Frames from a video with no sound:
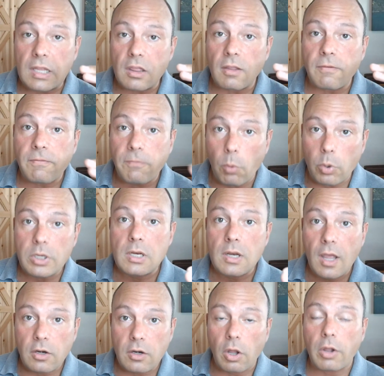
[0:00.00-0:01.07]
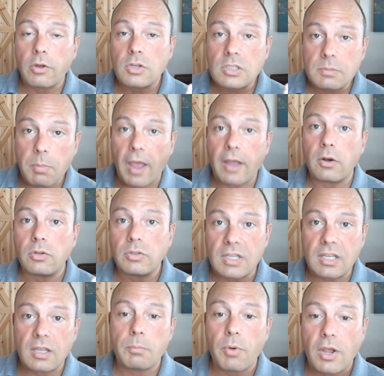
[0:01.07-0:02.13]
in the $49 spinal
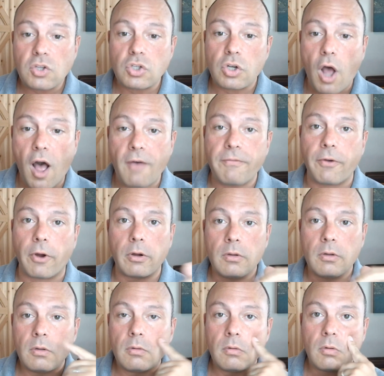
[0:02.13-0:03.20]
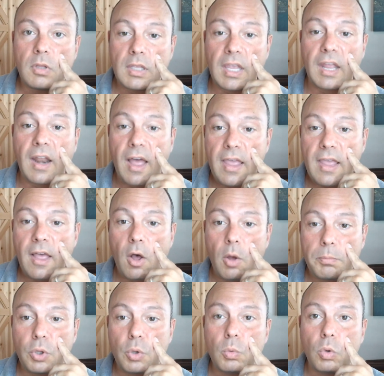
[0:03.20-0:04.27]
decompression offer. Can I
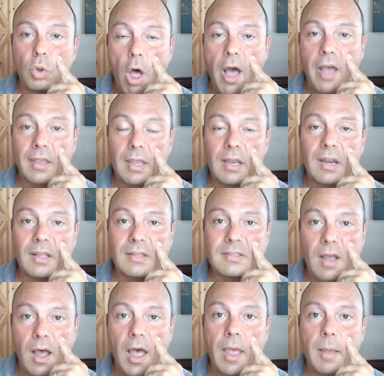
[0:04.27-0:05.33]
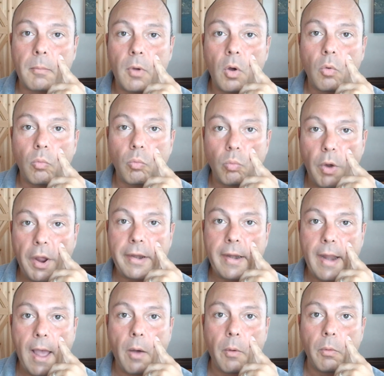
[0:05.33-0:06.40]
help you lock in a time right
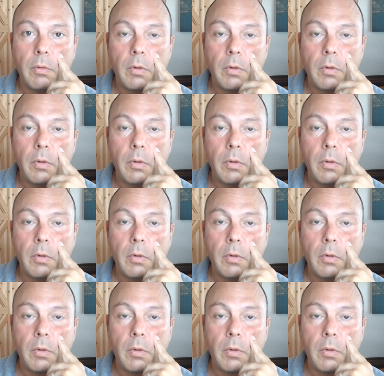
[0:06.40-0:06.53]
now?